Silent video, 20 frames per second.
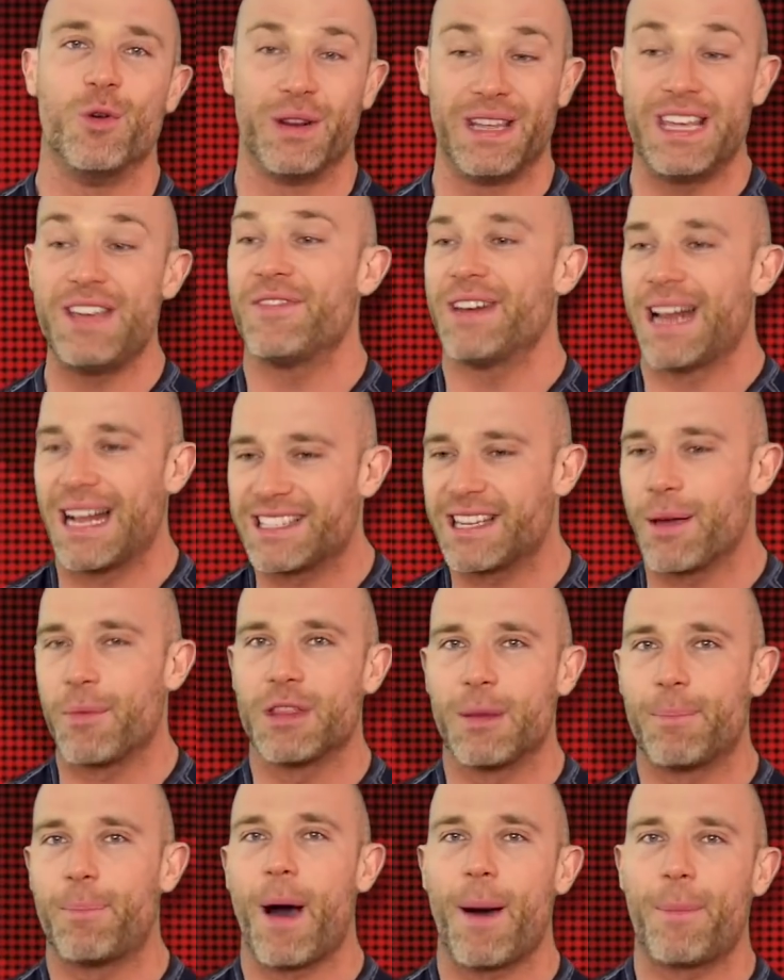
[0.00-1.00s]
He even had some
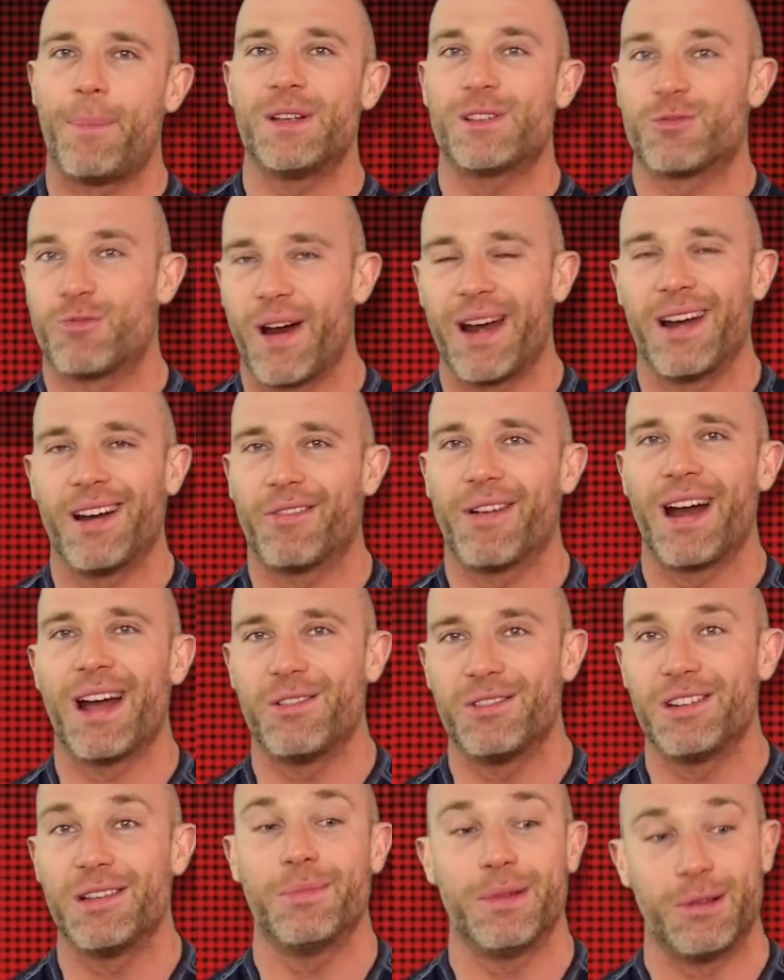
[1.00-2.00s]
of the puppets running
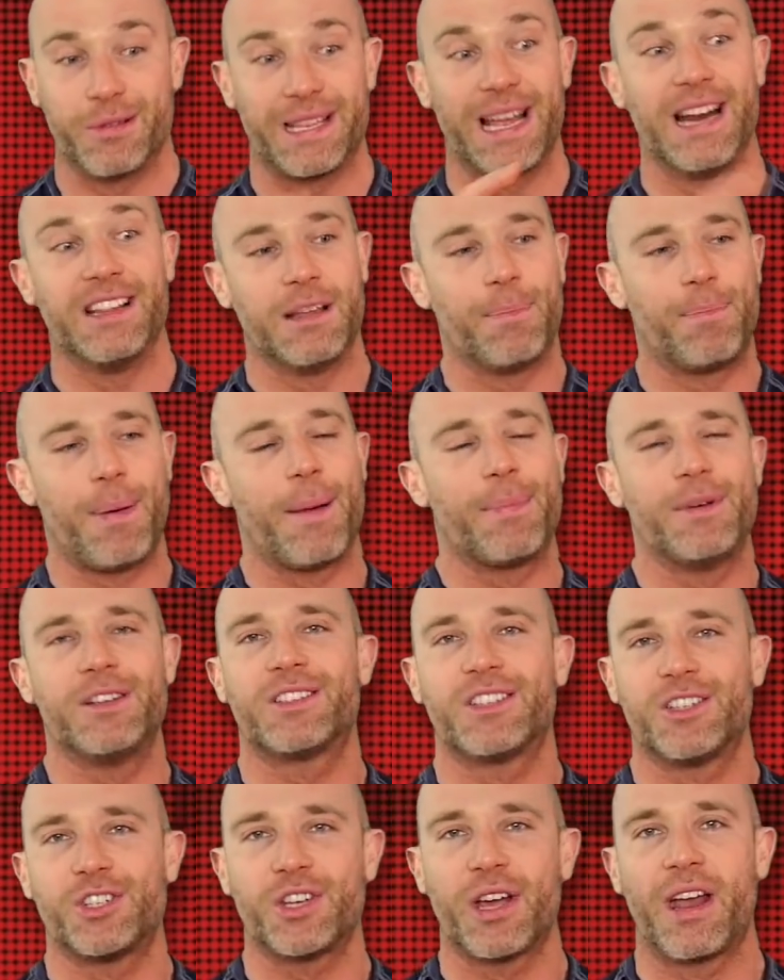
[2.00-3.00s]
around him, he was telling the puppets
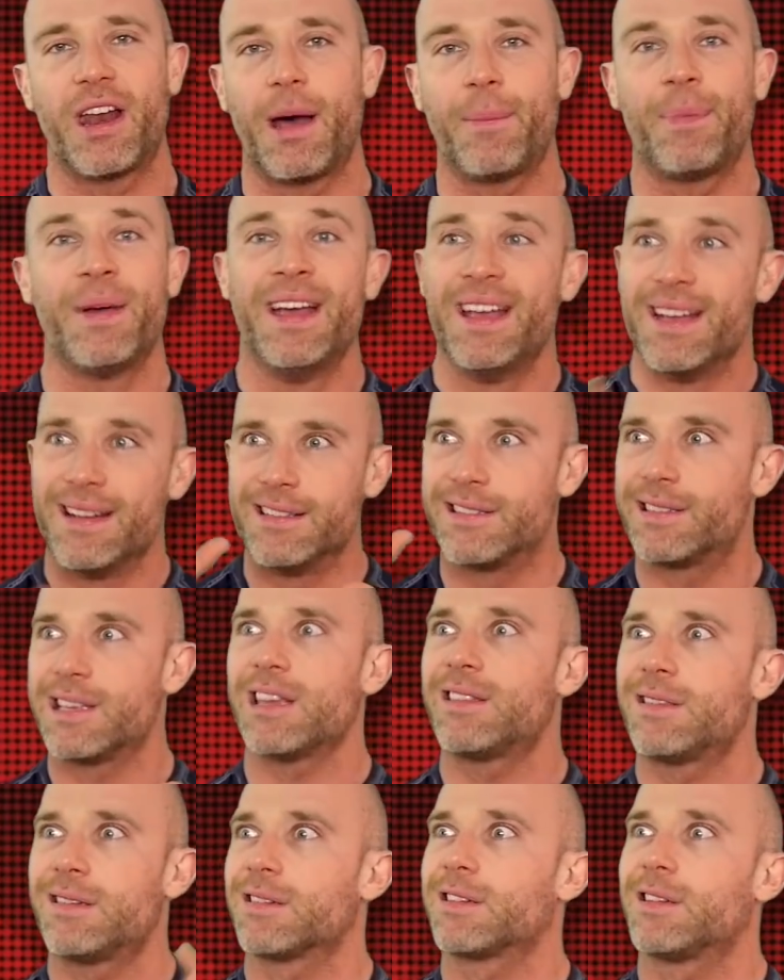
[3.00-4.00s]
to shut up,
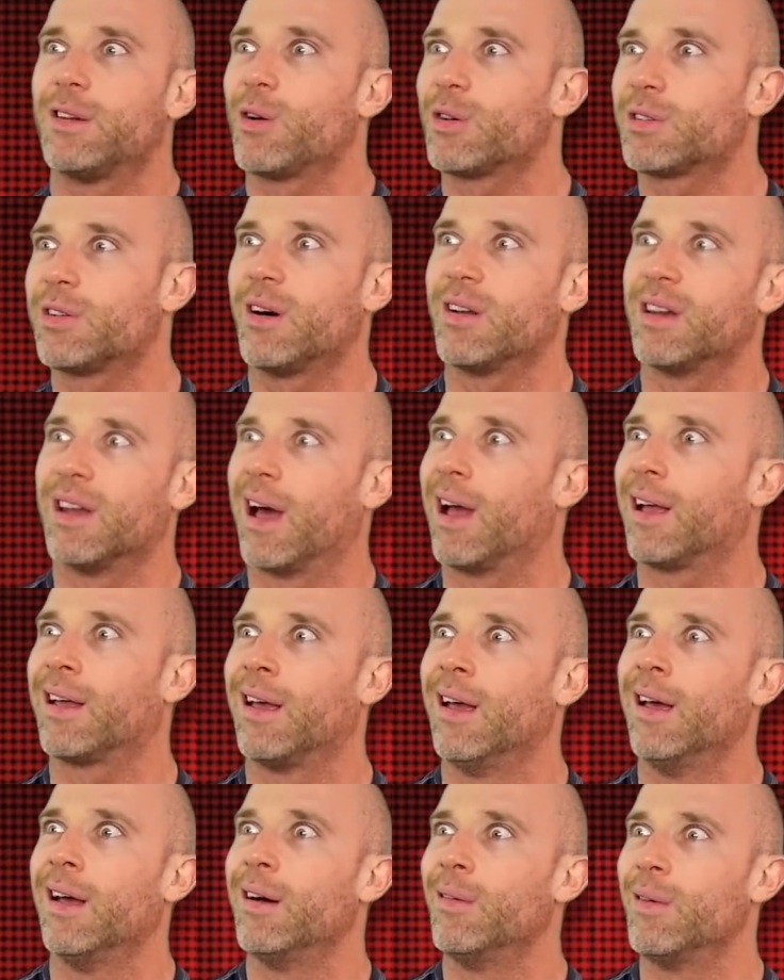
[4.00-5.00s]
Seth just looked on like,
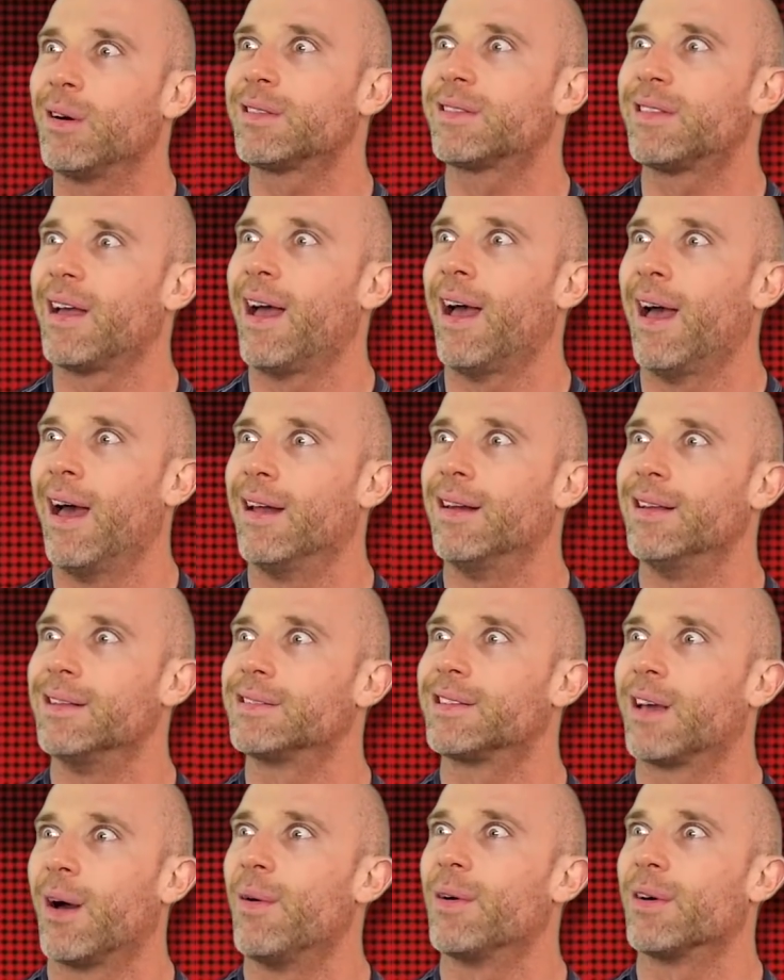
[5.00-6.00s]
what the hell
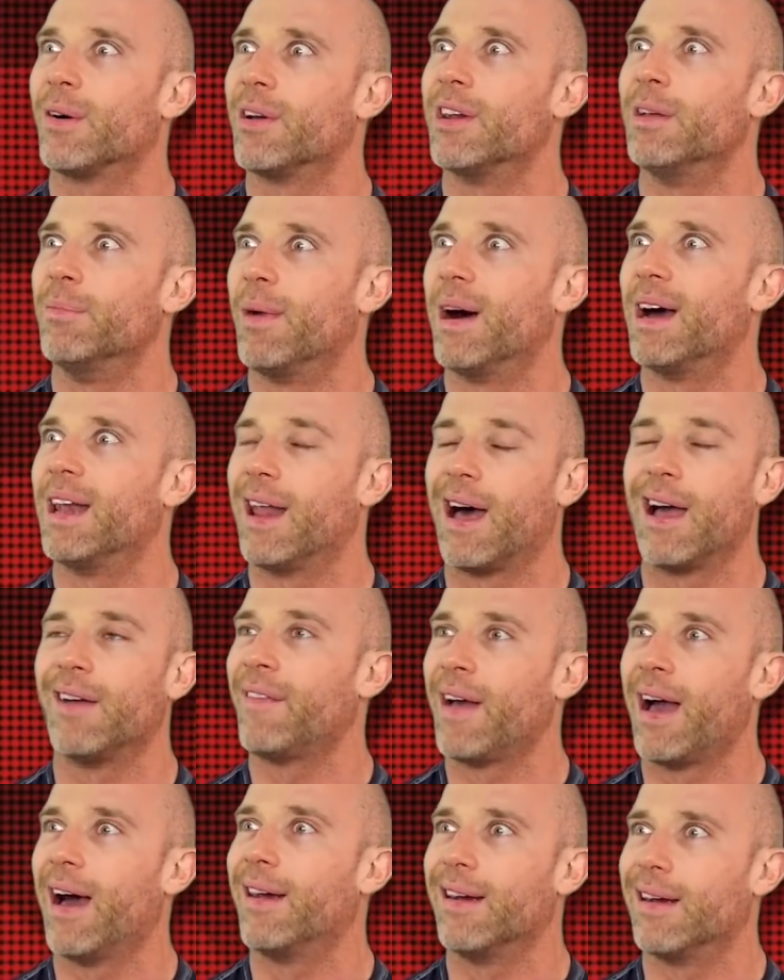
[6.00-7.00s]
is going on in my life?
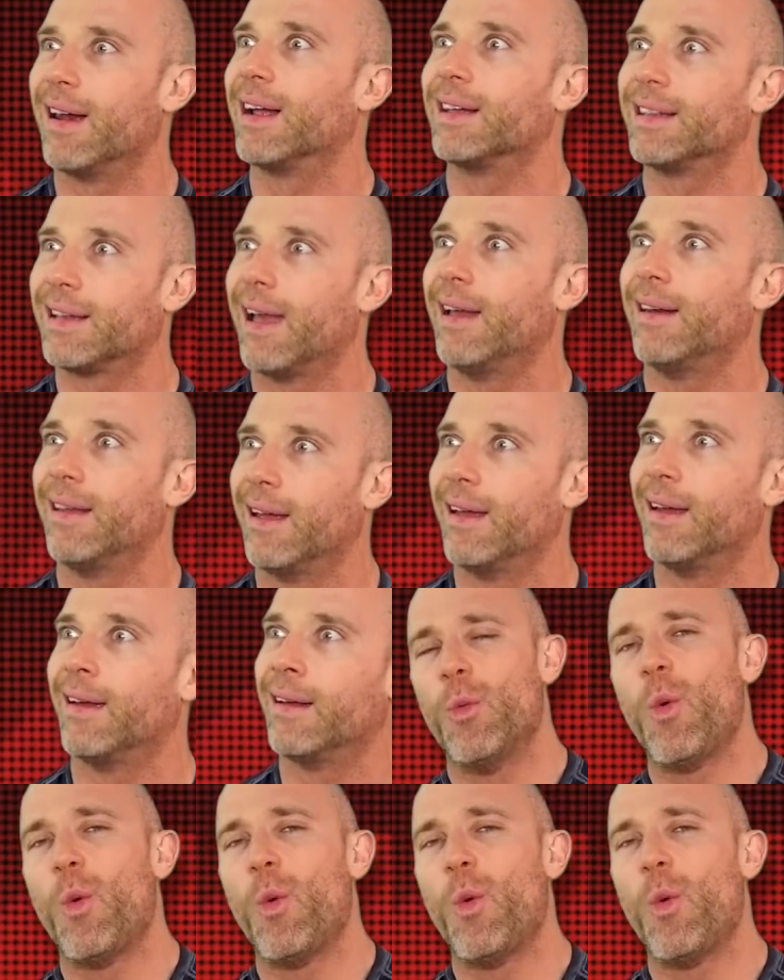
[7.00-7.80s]
How did I get here?